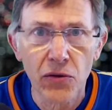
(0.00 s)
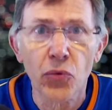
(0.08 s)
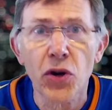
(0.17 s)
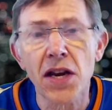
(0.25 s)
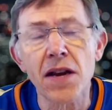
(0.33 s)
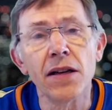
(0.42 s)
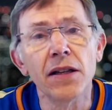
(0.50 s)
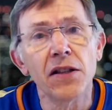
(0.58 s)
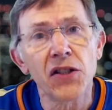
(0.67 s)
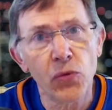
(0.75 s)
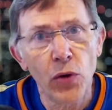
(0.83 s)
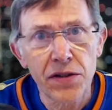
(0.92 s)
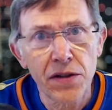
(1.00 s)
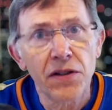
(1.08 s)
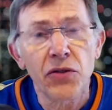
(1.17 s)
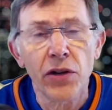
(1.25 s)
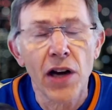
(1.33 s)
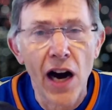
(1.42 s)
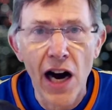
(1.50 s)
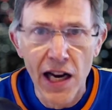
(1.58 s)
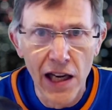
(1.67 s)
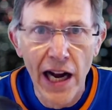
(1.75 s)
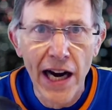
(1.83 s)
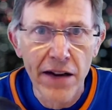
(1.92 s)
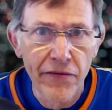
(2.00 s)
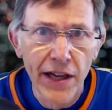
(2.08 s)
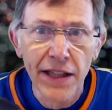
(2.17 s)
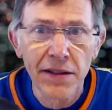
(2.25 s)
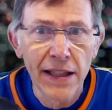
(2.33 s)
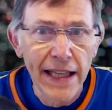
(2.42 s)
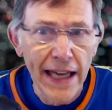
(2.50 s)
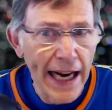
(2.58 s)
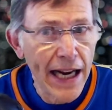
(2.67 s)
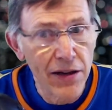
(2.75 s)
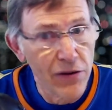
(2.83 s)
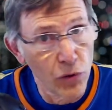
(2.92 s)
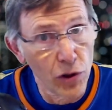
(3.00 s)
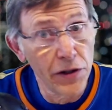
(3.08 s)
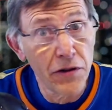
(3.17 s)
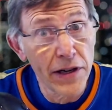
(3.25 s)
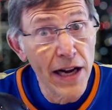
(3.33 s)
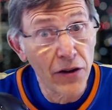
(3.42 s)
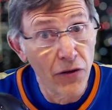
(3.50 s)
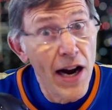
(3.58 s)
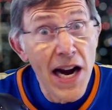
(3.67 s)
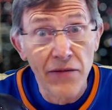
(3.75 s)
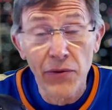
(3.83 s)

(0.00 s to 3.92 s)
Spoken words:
we switched it to an online event, and it really turned out great.